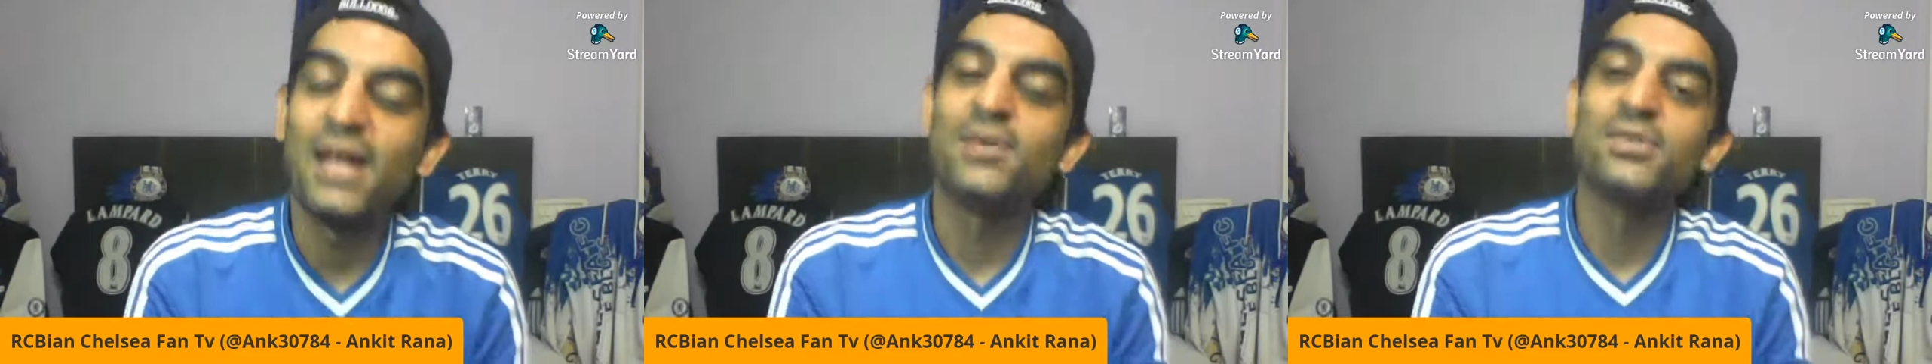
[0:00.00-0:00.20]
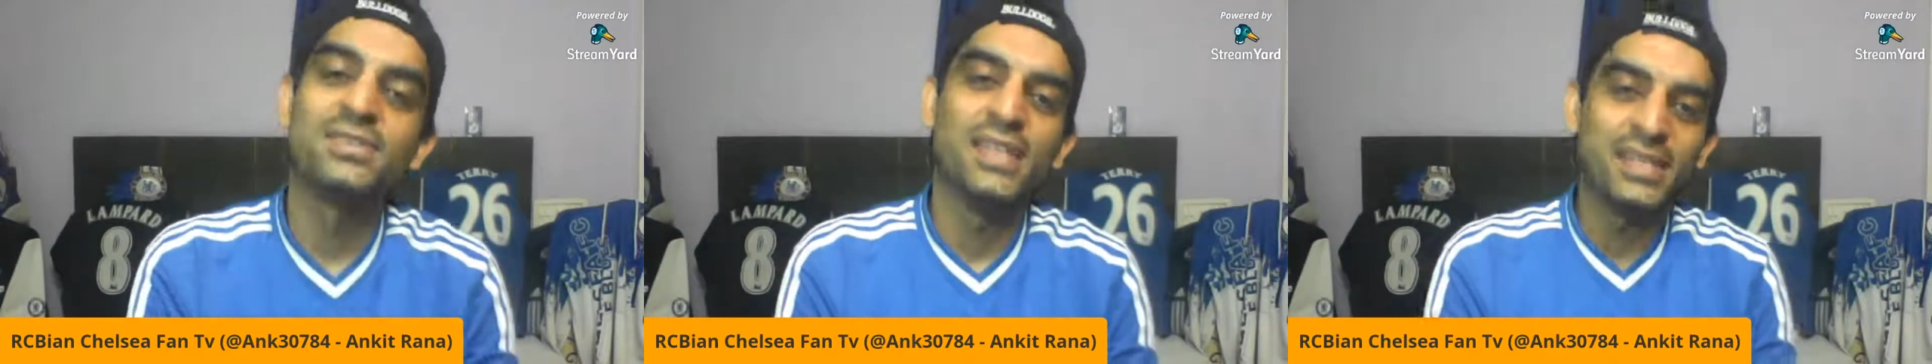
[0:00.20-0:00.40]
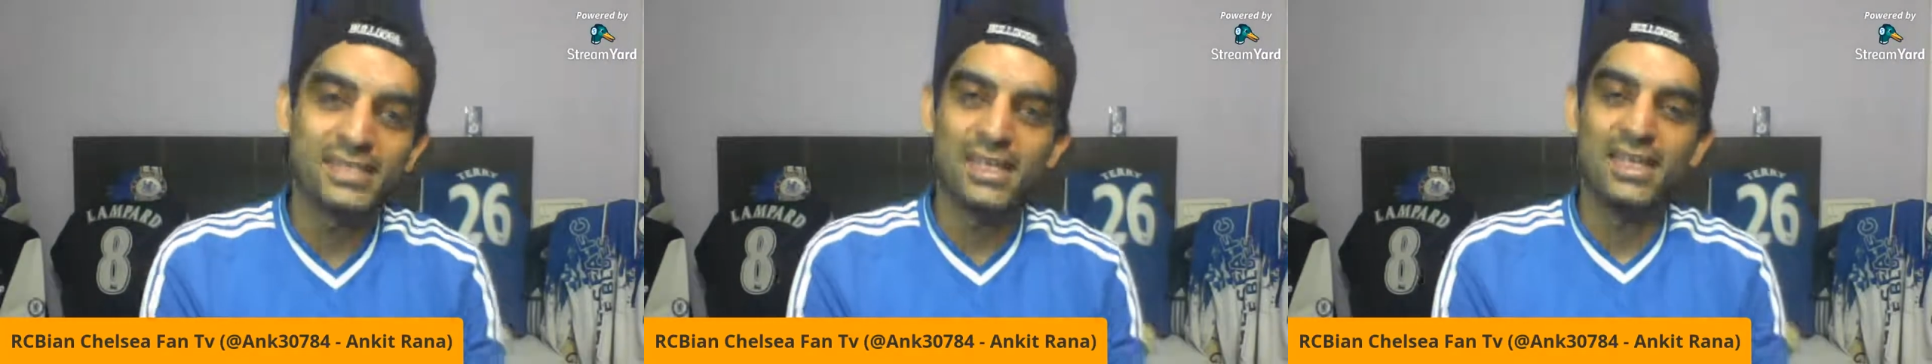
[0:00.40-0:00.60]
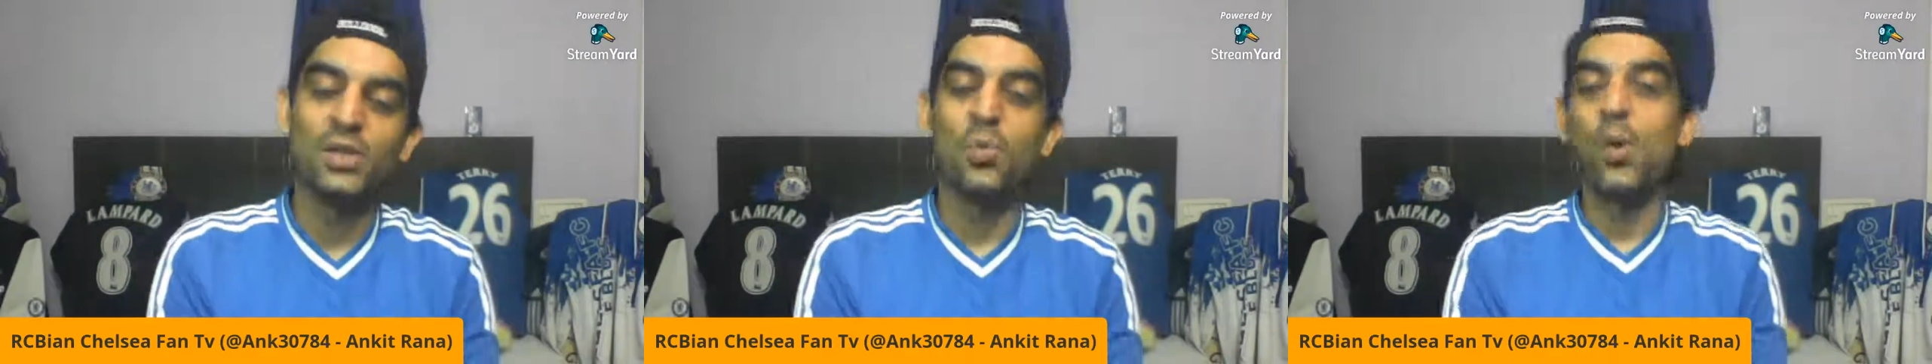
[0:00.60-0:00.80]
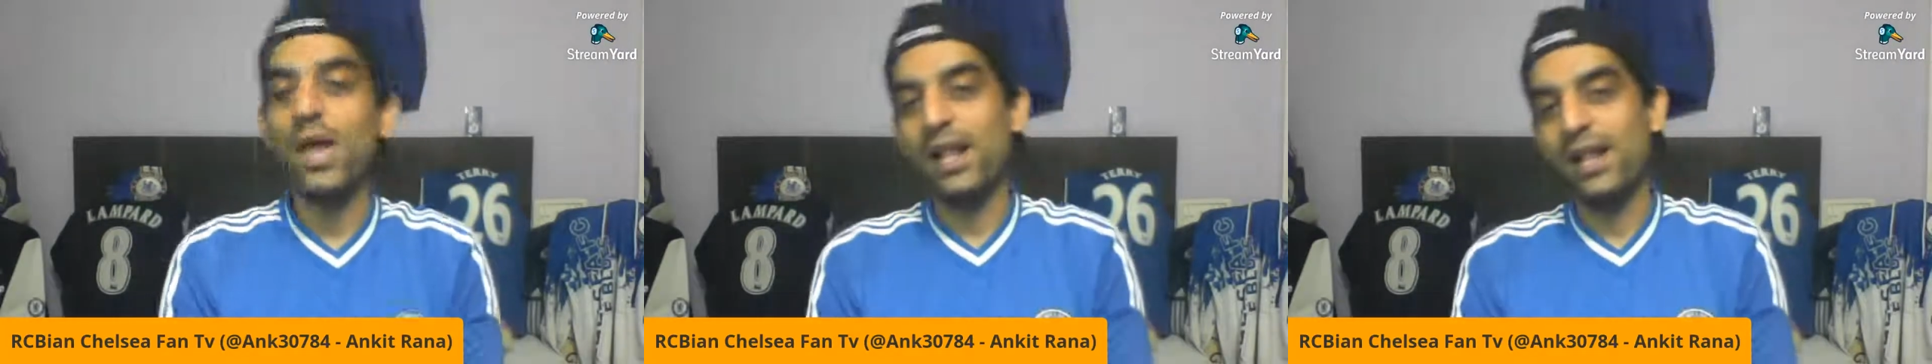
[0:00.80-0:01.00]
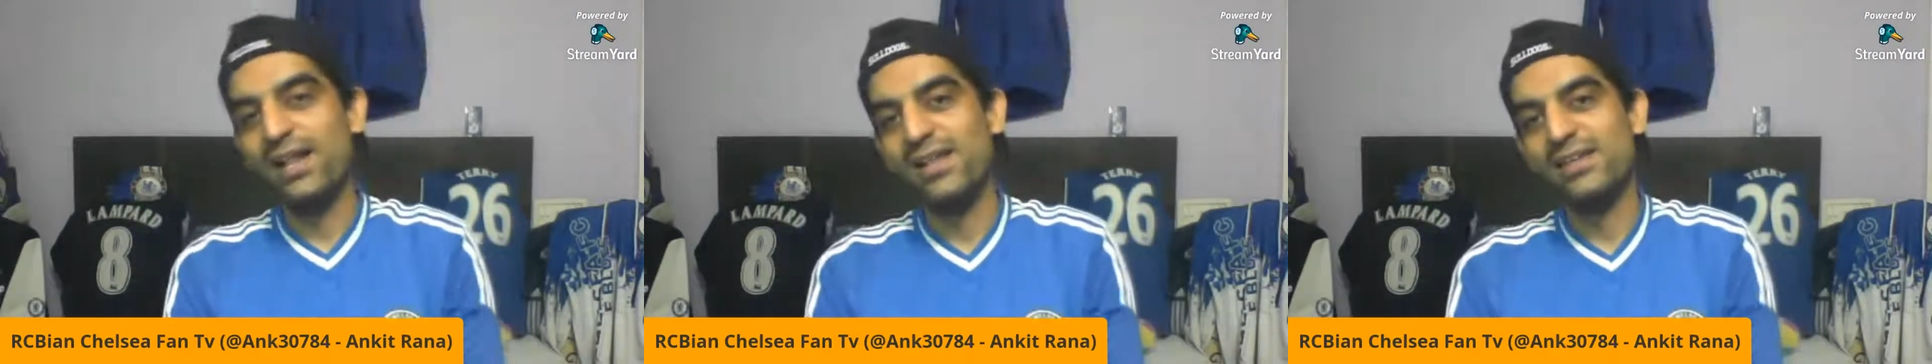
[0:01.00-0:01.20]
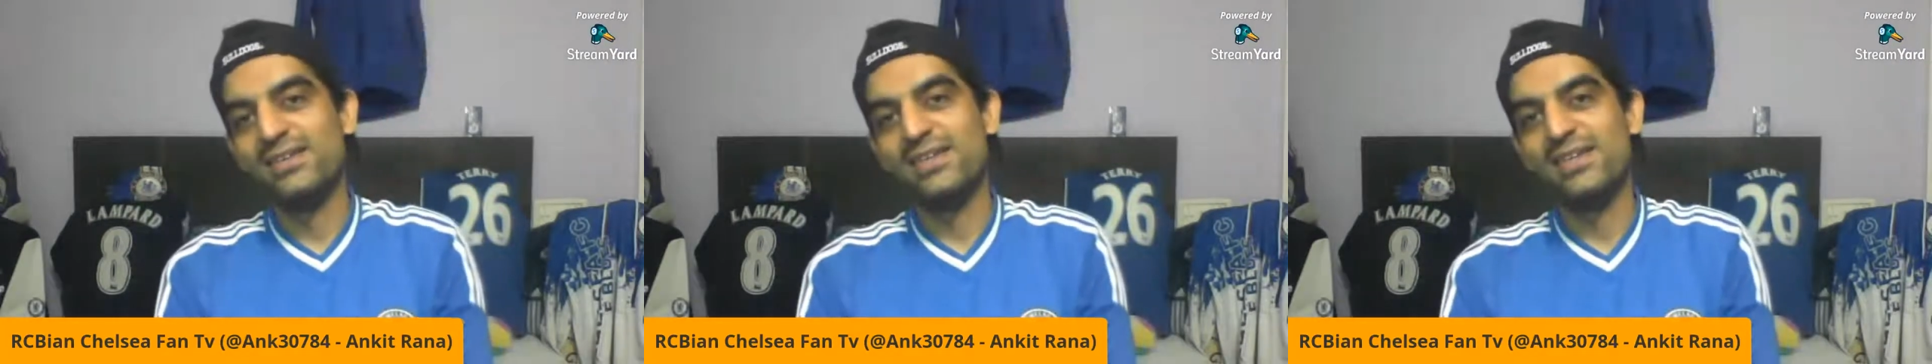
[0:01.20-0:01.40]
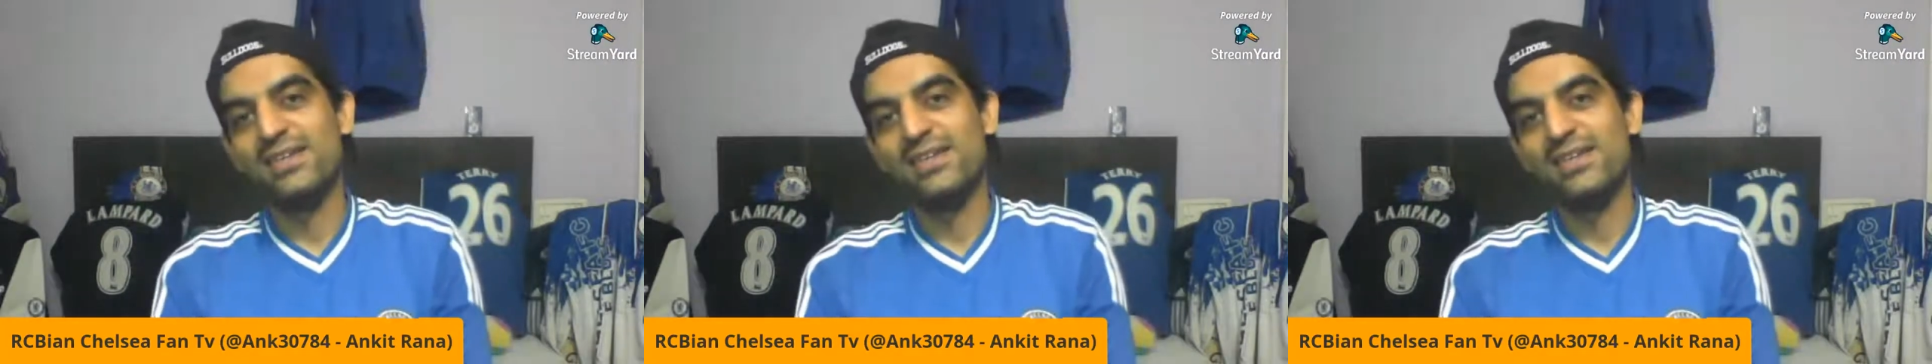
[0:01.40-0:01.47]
I was thinking, well,